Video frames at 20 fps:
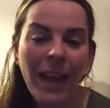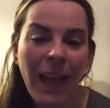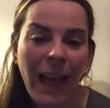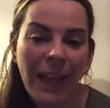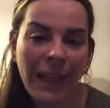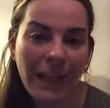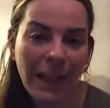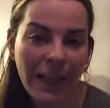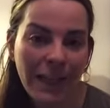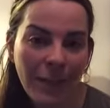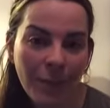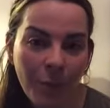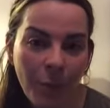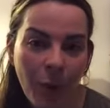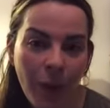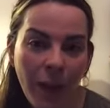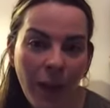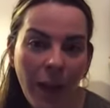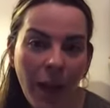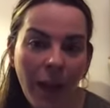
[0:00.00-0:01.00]
and this
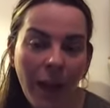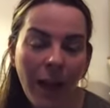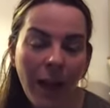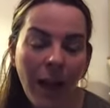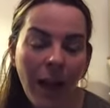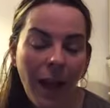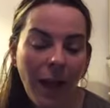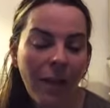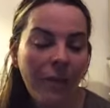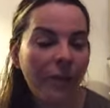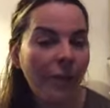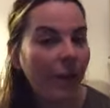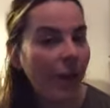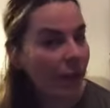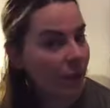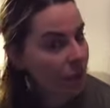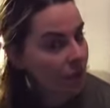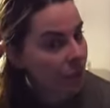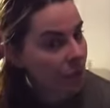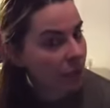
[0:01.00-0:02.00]
one I have
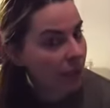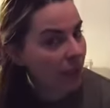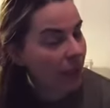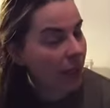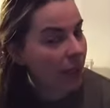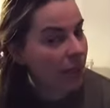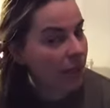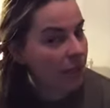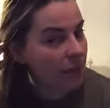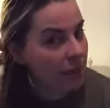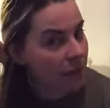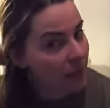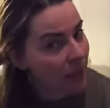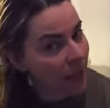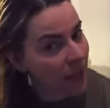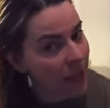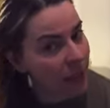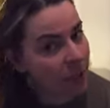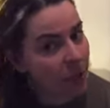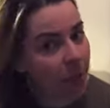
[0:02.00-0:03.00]
totally
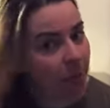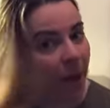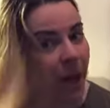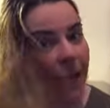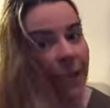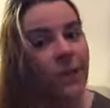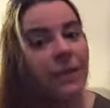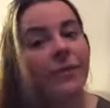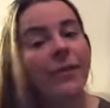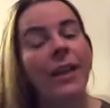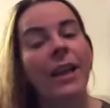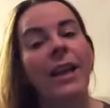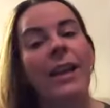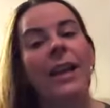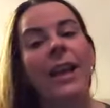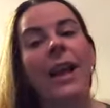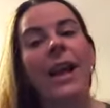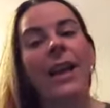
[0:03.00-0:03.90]
slashed the price of it,